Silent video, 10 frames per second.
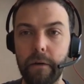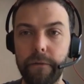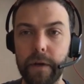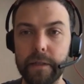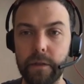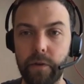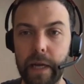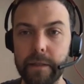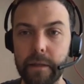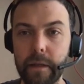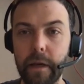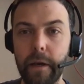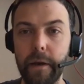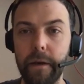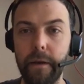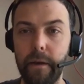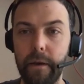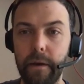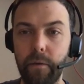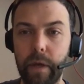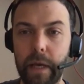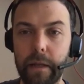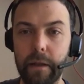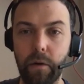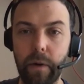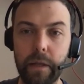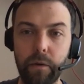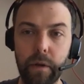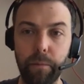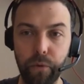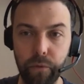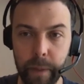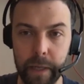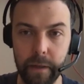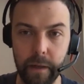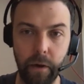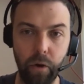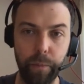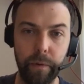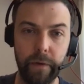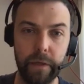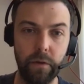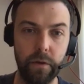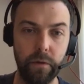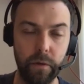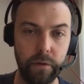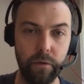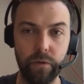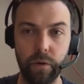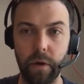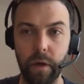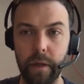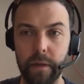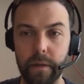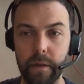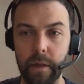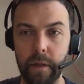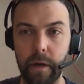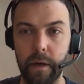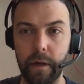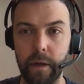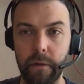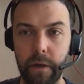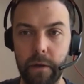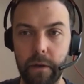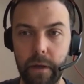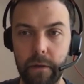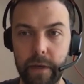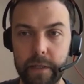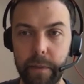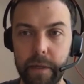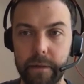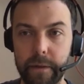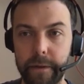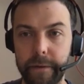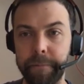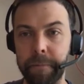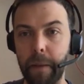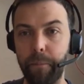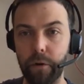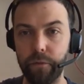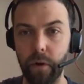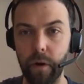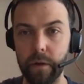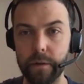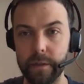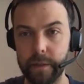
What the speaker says: funds in transit, we had quite a good improvement, and I hope investors also saw it in their investment portfolios. Is